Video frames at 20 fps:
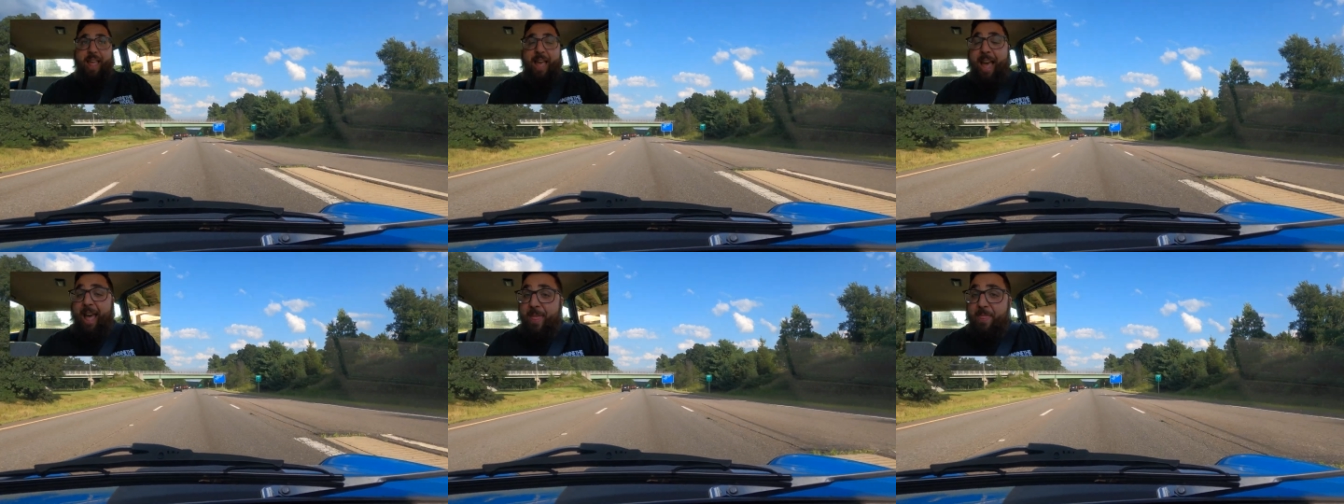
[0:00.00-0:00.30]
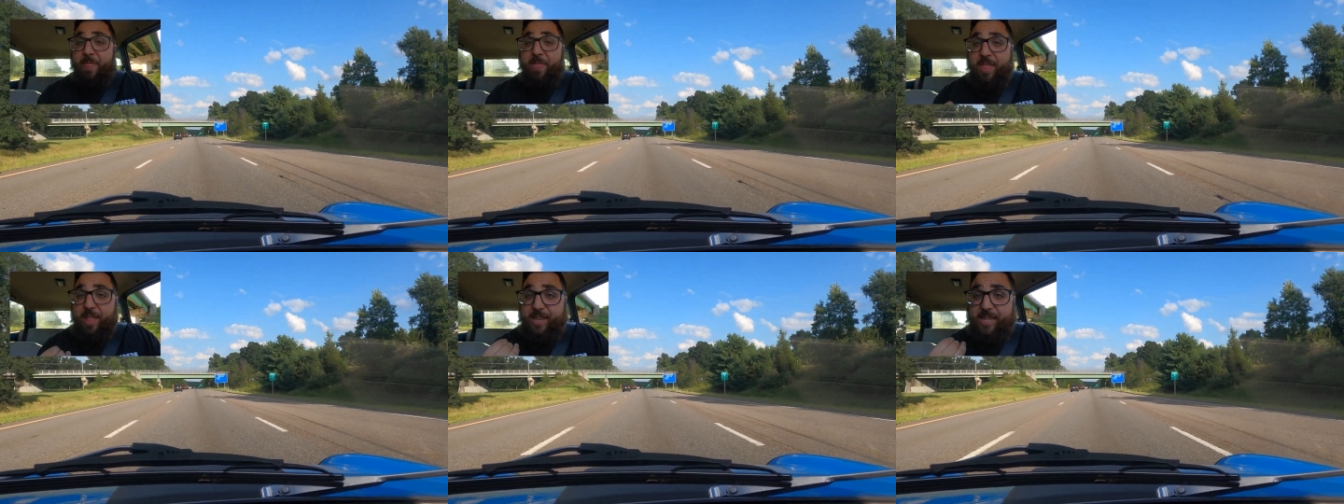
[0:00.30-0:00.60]
At
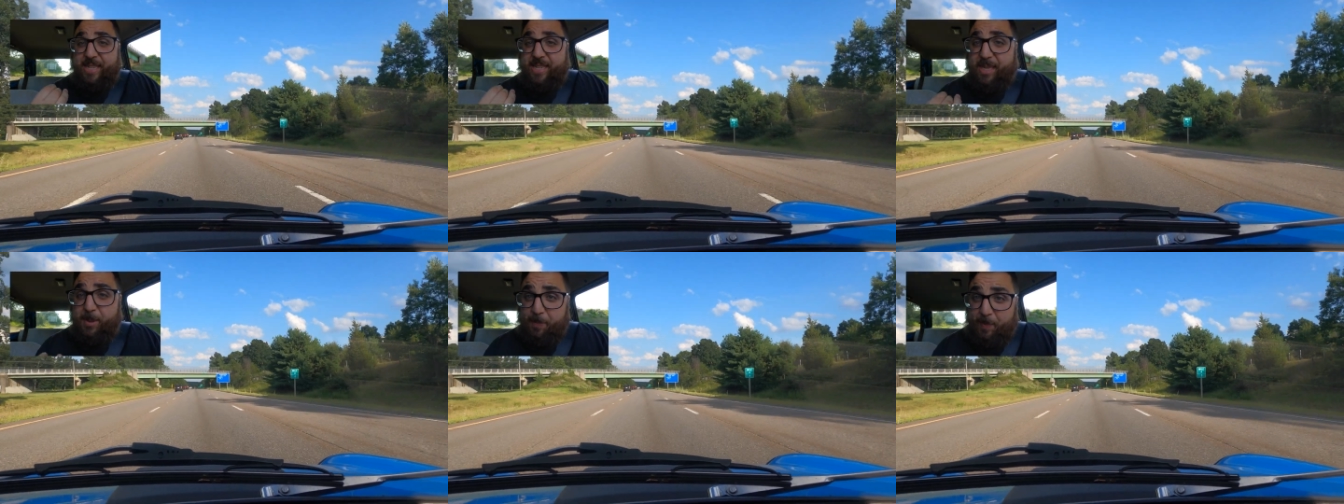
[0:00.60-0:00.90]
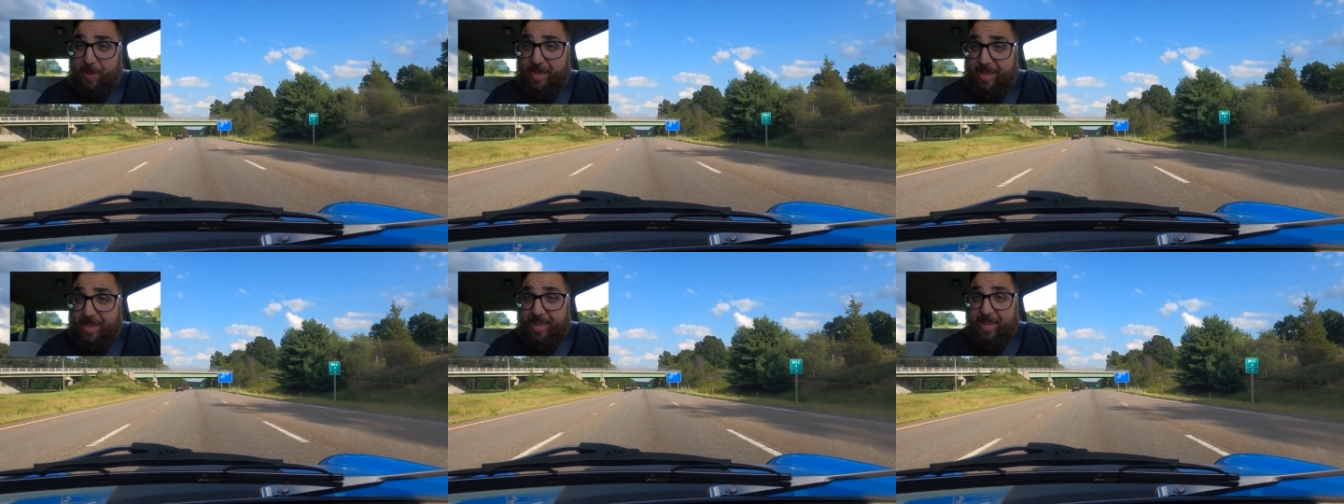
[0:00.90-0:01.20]
this
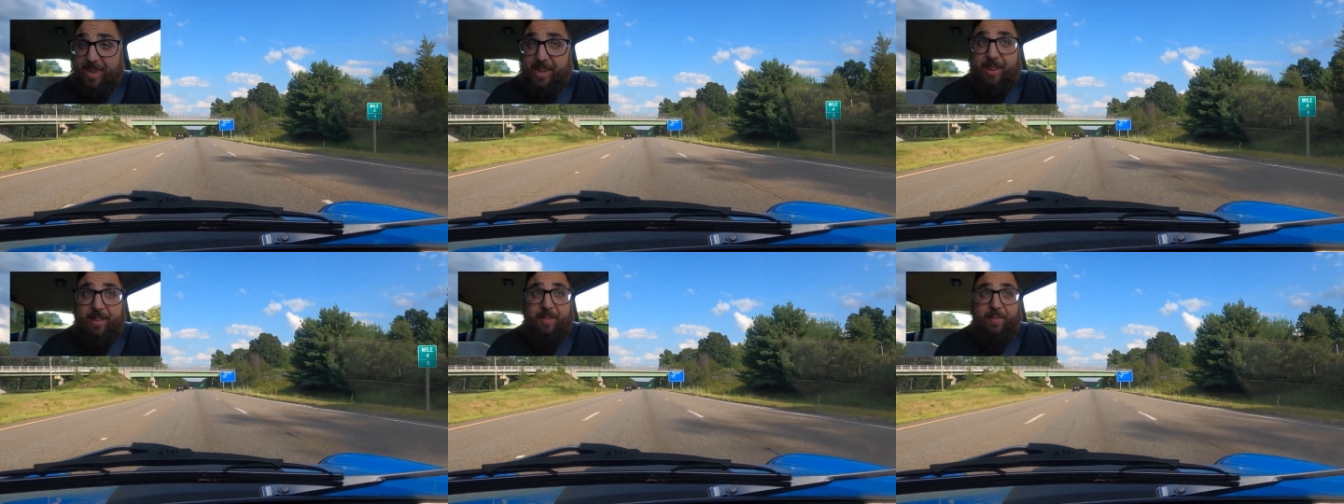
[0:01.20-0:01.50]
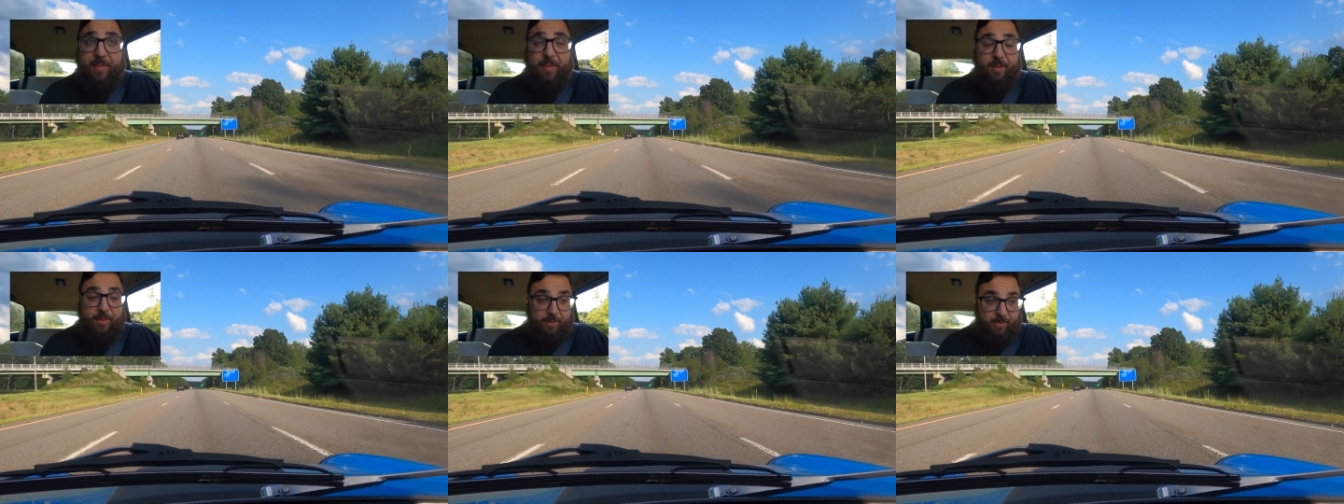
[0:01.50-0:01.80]
speed,
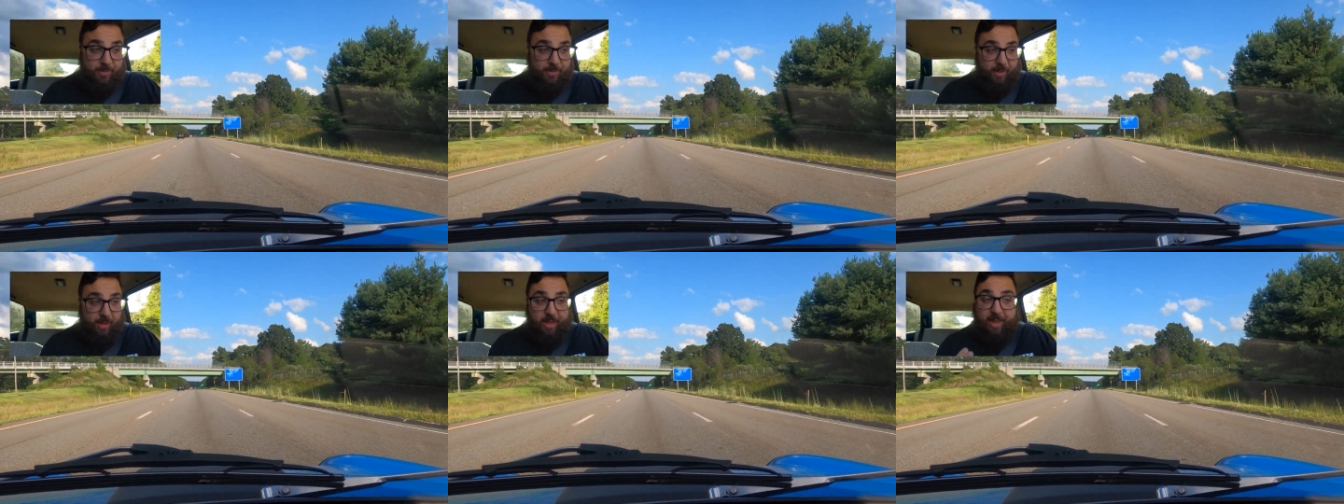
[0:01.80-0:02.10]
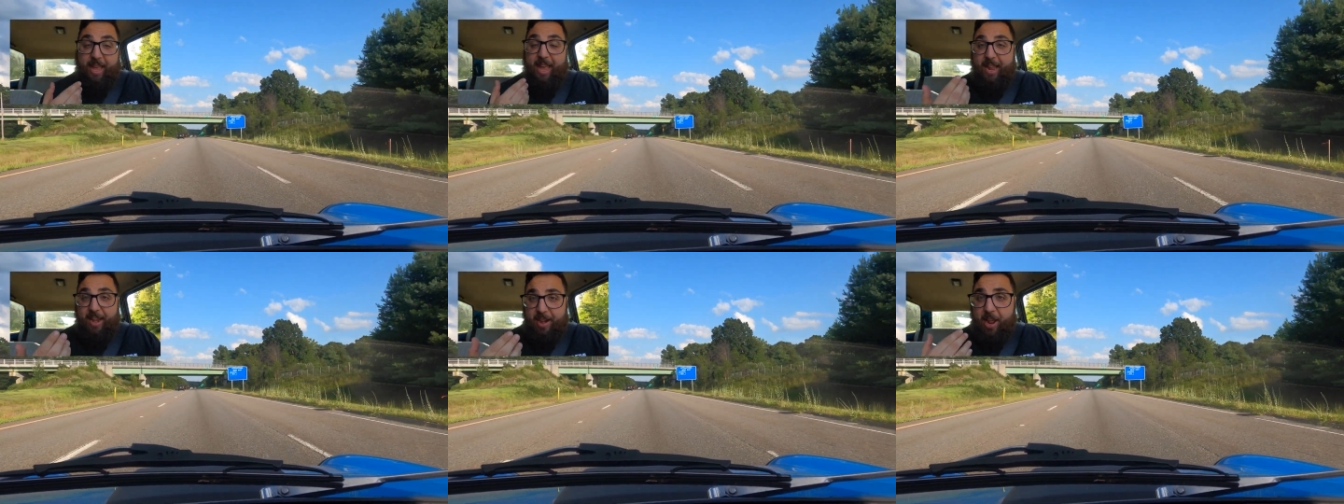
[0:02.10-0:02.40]

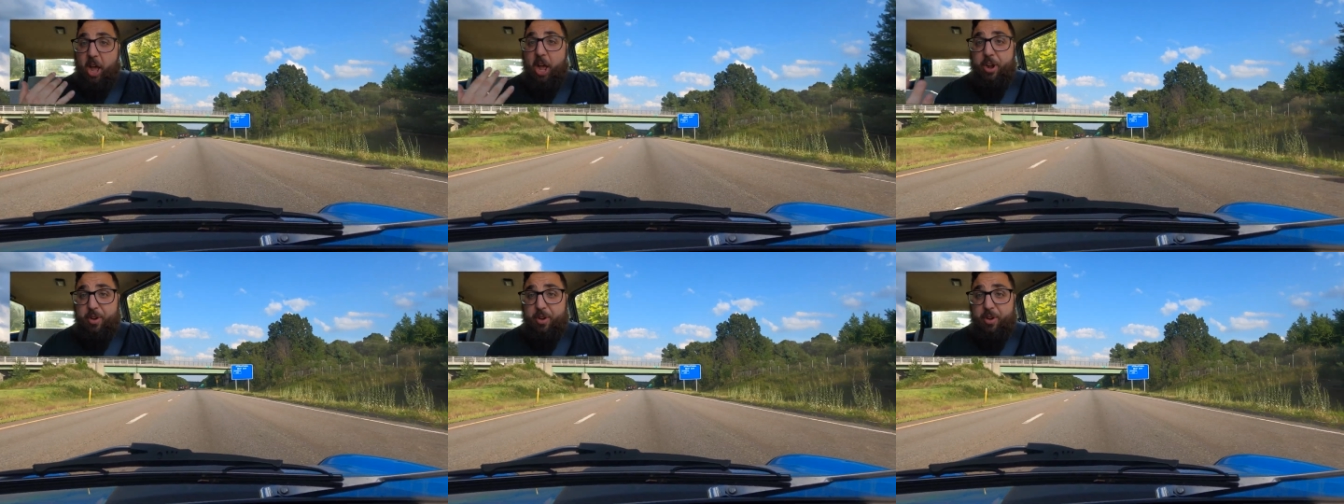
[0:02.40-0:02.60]
again,